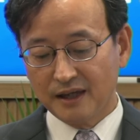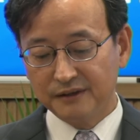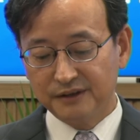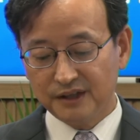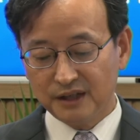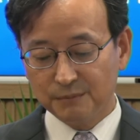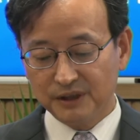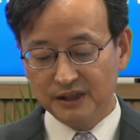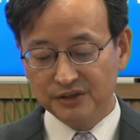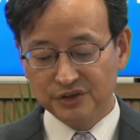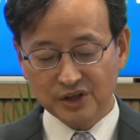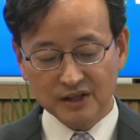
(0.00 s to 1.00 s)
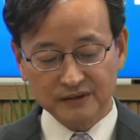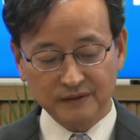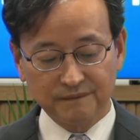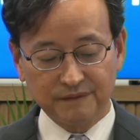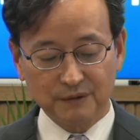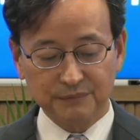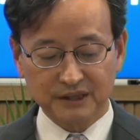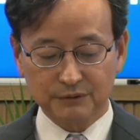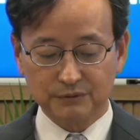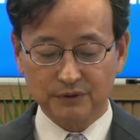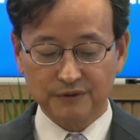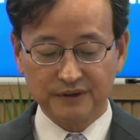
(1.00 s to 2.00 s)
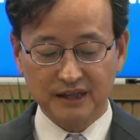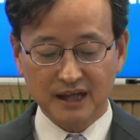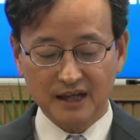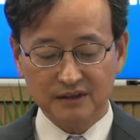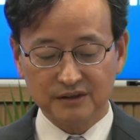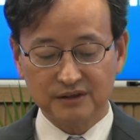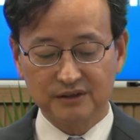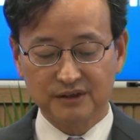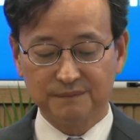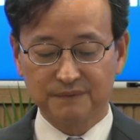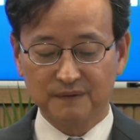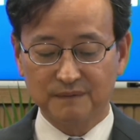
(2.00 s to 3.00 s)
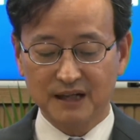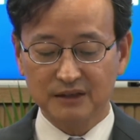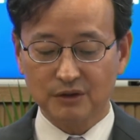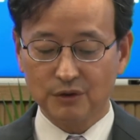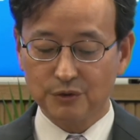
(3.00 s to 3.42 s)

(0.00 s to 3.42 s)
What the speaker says: a team in charge of forms across the agency provides